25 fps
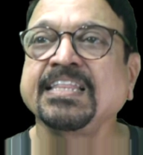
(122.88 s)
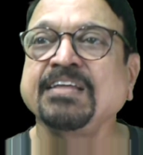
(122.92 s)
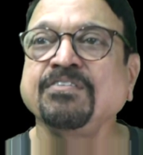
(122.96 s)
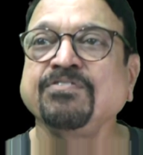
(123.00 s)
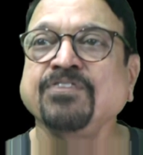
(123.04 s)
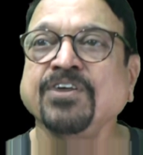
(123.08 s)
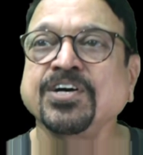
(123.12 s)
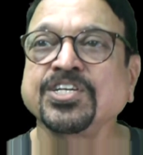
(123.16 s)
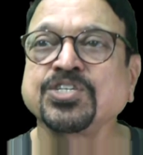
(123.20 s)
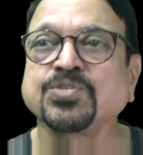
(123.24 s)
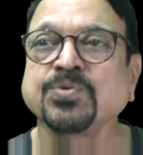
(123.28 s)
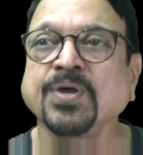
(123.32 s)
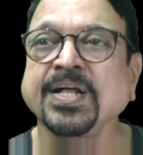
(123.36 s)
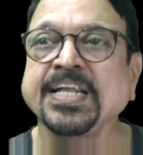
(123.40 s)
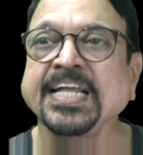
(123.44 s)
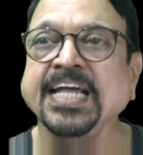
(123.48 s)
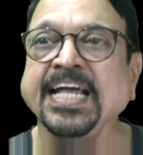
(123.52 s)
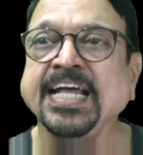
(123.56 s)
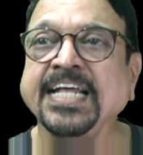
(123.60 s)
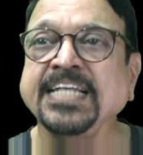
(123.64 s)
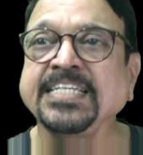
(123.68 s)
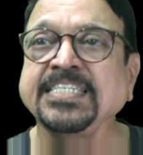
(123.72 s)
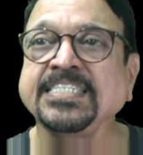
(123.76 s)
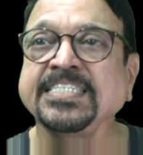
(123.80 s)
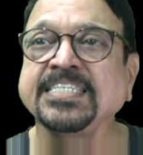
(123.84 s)
The first one
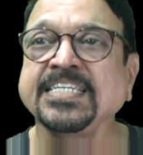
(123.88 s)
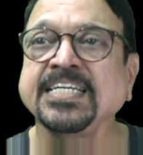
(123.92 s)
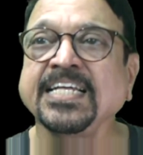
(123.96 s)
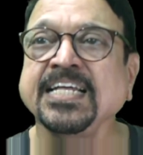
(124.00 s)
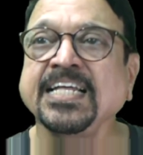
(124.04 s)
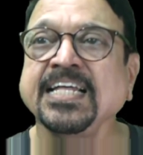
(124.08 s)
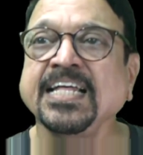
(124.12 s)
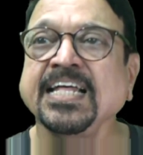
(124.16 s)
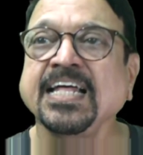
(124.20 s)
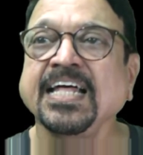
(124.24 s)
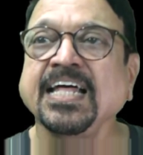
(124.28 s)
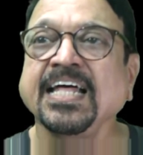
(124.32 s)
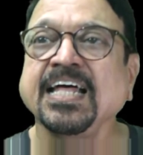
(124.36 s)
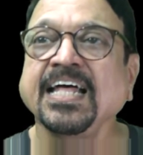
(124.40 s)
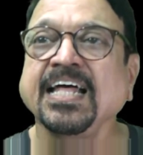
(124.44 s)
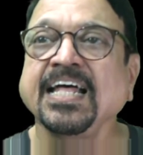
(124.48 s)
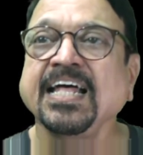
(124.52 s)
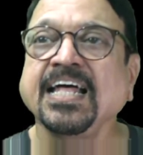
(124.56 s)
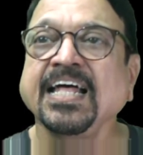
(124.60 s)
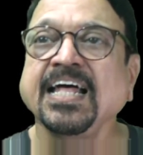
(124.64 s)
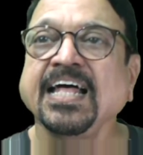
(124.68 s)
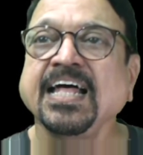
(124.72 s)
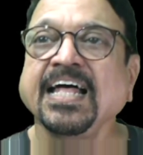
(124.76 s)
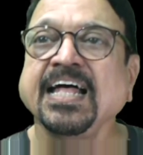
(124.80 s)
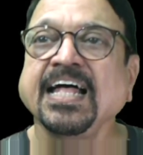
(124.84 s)
is
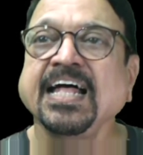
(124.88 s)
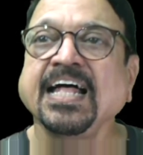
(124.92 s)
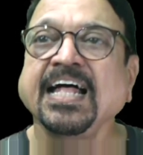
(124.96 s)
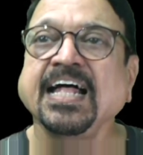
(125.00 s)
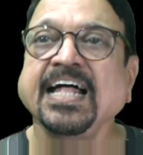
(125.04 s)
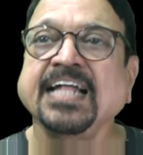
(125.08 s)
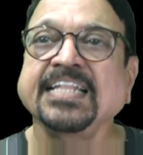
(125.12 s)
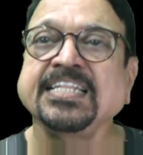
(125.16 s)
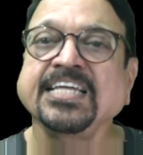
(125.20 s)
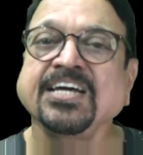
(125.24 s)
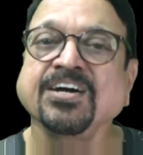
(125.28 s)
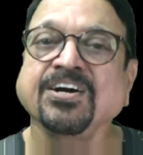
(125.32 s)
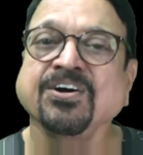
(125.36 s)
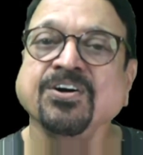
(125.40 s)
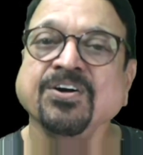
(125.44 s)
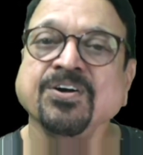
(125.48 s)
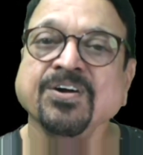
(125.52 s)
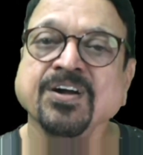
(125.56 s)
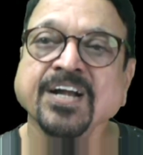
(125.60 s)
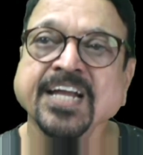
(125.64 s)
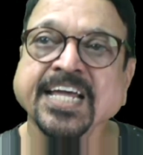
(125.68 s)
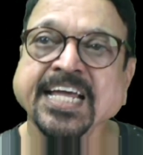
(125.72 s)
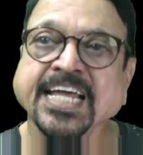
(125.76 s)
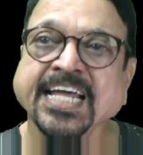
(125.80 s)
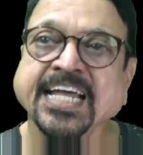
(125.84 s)
the
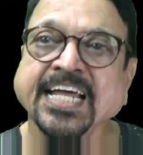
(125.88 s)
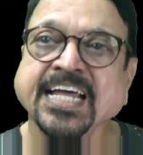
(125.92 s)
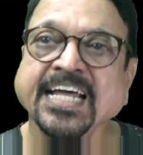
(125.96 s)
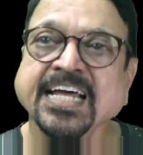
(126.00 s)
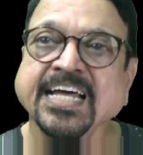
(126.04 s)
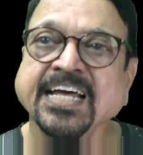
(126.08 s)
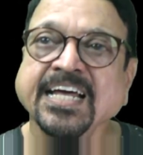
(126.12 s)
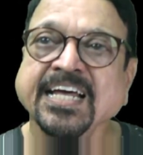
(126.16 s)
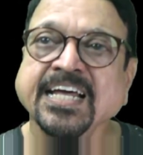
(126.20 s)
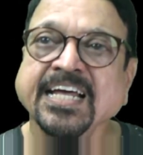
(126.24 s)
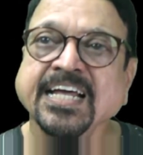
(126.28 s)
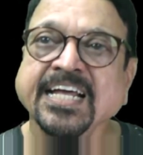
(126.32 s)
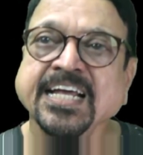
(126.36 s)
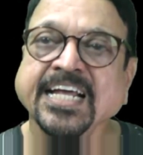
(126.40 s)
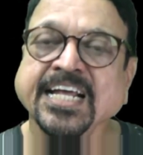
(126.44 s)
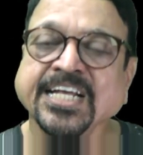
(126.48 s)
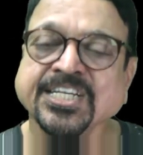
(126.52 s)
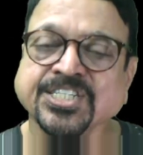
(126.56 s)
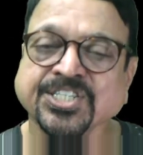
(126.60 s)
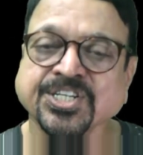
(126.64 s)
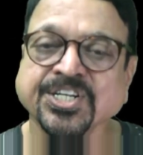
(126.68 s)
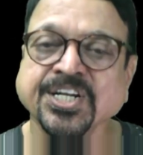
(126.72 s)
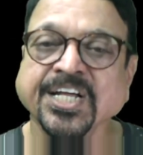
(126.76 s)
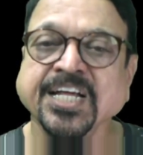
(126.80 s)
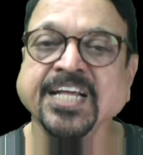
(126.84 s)
early
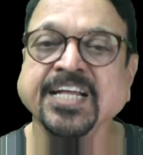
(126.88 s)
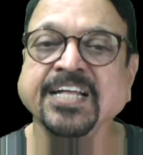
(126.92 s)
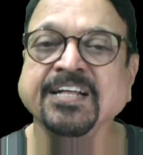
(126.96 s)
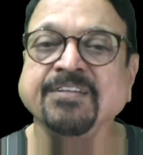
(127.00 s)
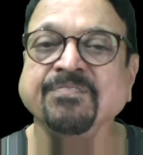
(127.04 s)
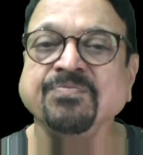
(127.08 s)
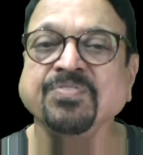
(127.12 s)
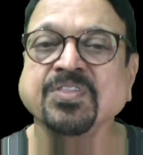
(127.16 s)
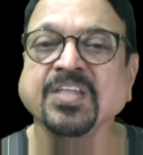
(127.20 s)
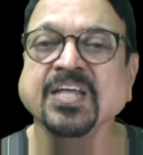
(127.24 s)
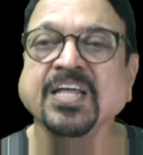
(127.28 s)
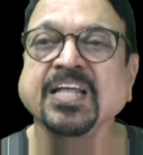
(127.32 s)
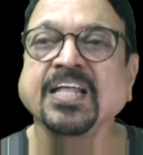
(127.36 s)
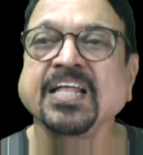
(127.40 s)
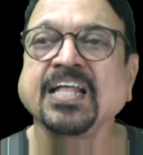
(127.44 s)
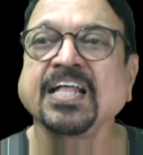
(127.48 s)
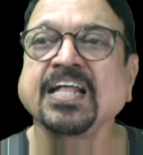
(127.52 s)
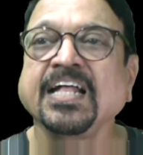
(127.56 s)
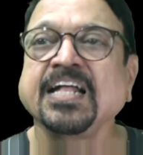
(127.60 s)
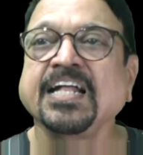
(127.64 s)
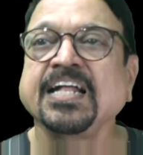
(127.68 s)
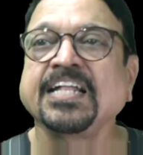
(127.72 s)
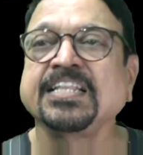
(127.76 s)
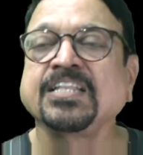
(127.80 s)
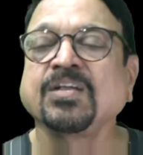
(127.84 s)
history.
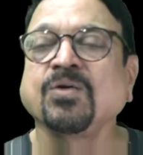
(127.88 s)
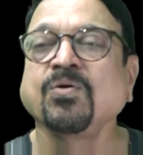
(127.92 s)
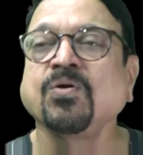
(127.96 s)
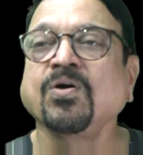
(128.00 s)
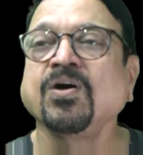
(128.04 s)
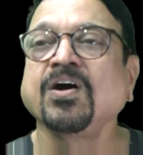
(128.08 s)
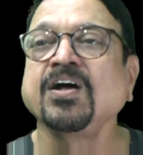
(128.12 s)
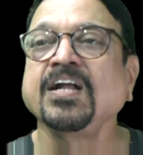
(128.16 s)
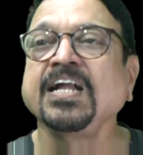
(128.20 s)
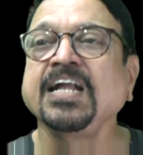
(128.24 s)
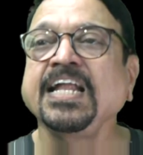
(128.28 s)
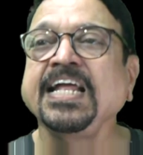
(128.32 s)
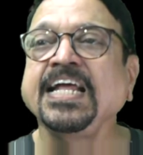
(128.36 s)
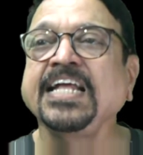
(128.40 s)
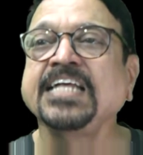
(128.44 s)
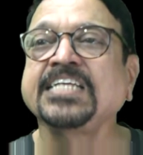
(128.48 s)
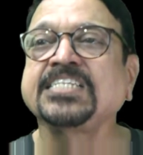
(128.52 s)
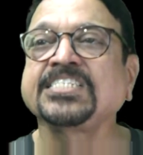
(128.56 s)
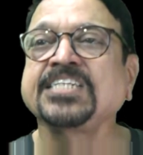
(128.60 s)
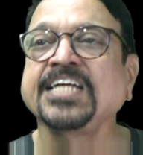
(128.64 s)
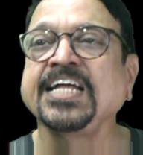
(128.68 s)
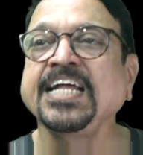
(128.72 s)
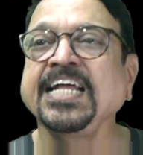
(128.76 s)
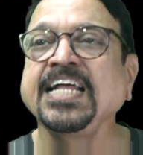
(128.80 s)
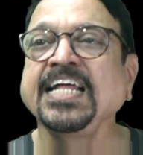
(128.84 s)
Now, early
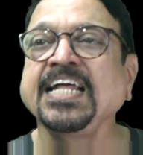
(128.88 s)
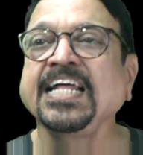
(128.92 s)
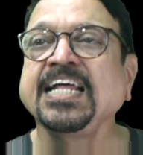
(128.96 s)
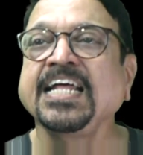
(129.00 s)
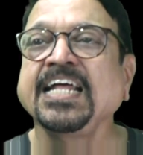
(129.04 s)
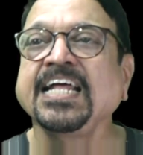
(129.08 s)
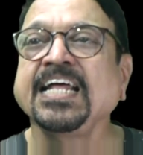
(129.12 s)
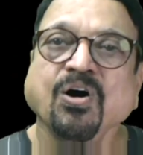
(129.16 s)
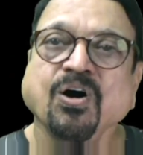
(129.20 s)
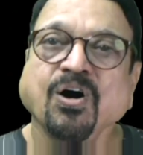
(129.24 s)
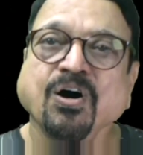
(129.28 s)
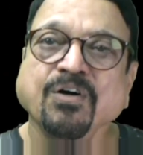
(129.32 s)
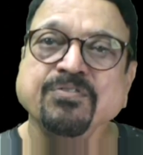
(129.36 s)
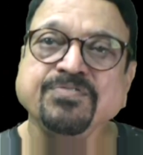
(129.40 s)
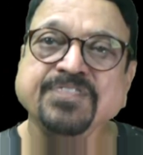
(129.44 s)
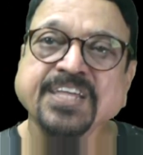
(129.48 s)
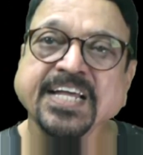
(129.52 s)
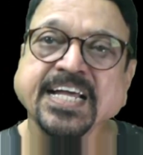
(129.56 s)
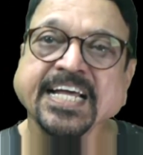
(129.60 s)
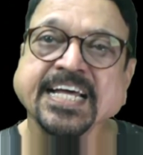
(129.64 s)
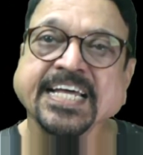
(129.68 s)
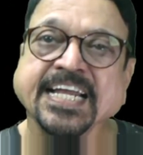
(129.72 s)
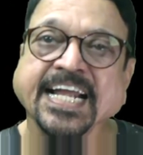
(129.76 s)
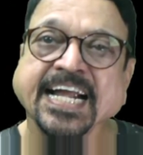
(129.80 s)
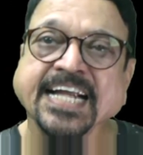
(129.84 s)
history of the
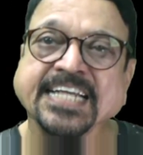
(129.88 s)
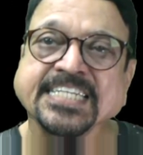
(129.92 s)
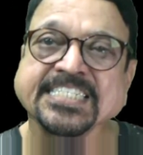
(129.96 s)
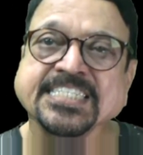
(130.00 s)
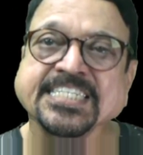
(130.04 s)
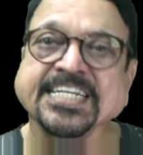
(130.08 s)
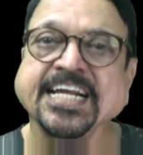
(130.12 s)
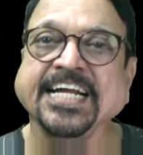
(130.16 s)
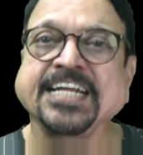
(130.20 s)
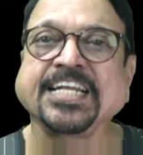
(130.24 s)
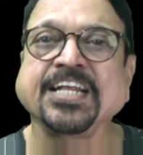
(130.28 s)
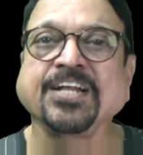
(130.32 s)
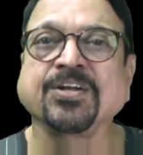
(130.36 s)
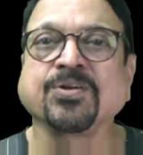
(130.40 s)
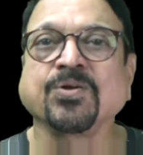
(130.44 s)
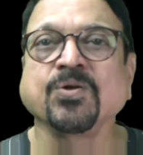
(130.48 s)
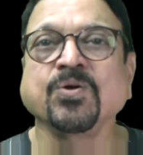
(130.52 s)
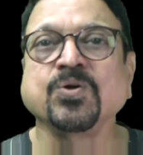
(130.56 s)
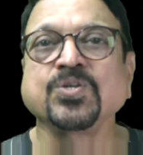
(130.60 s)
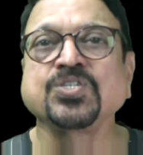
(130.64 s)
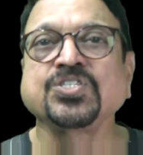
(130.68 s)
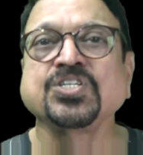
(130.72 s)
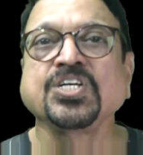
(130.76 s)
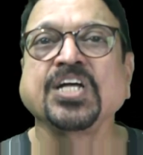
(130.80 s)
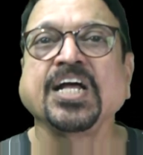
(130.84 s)
great state
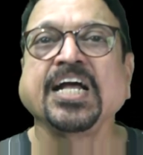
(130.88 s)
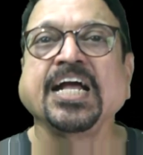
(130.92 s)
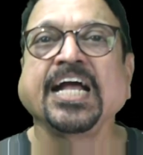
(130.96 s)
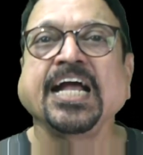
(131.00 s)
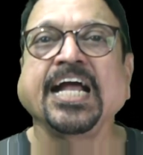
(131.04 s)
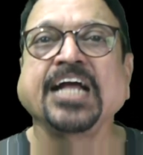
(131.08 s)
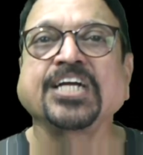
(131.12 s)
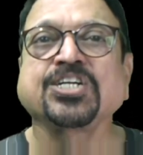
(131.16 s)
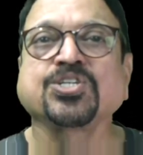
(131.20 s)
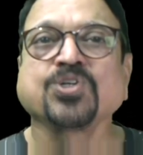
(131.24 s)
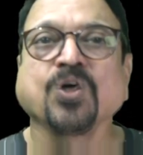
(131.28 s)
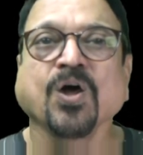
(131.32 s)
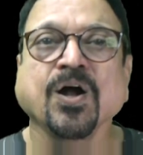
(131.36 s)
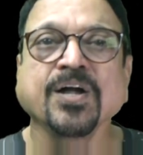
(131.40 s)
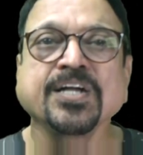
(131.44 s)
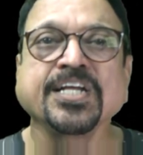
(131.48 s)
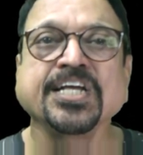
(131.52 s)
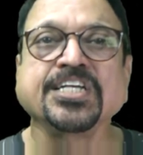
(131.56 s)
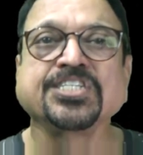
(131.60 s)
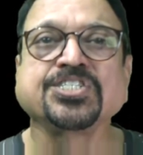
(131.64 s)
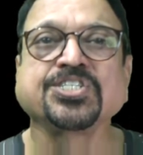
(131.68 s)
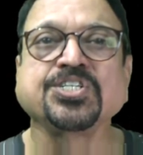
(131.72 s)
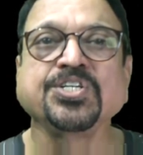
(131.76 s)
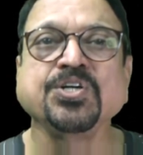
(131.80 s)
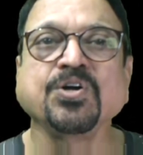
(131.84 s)
includes a short
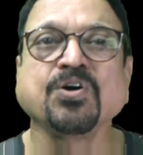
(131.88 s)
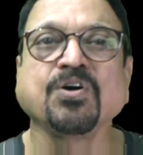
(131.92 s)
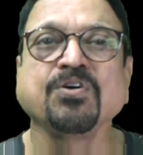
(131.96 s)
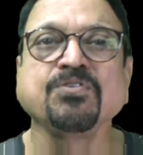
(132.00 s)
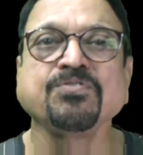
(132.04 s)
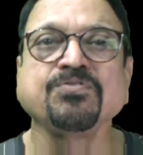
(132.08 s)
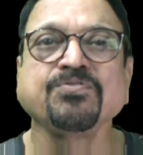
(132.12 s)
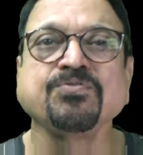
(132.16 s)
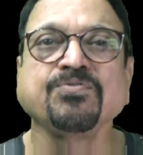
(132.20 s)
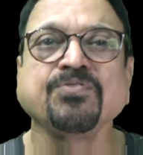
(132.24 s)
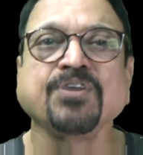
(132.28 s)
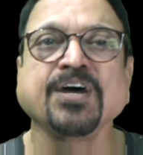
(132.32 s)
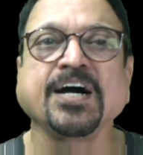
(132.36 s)
history of